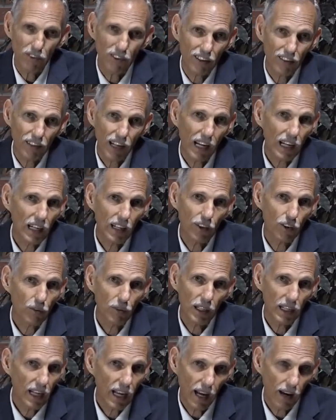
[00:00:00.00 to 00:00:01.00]
was exactly
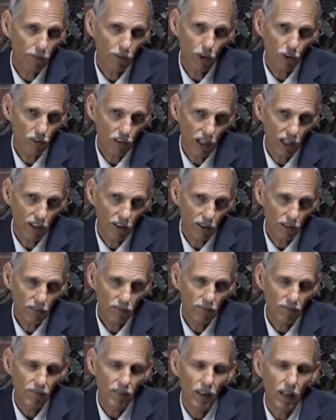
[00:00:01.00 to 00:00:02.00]
3.5 years later,
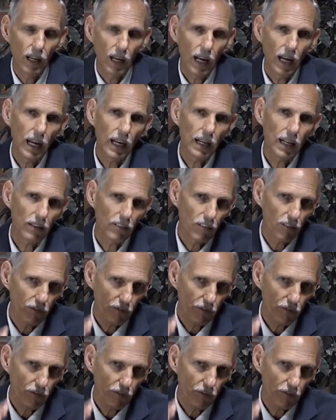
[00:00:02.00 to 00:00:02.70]
and